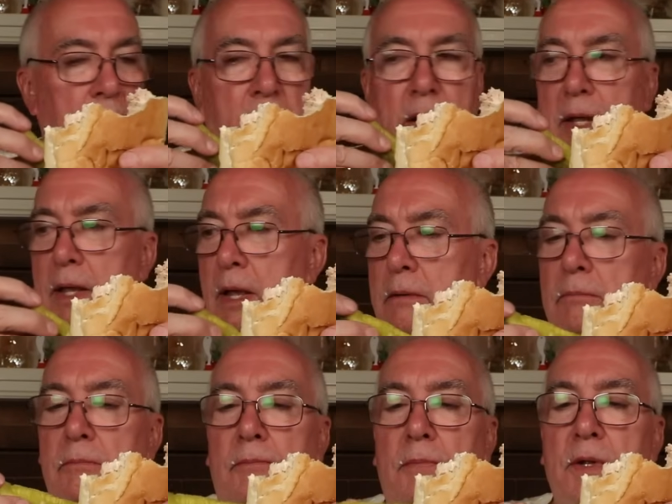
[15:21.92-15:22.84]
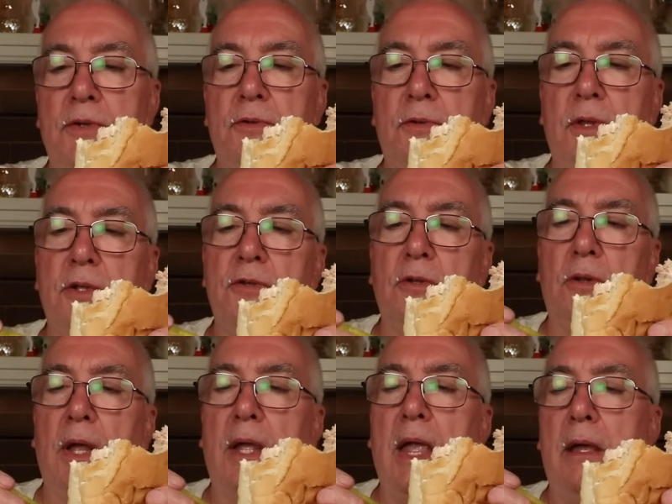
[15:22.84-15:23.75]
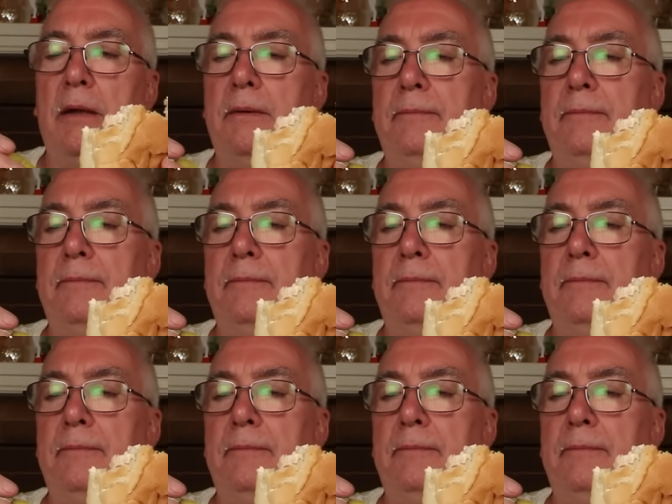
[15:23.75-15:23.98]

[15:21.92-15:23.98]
did I get? These are like,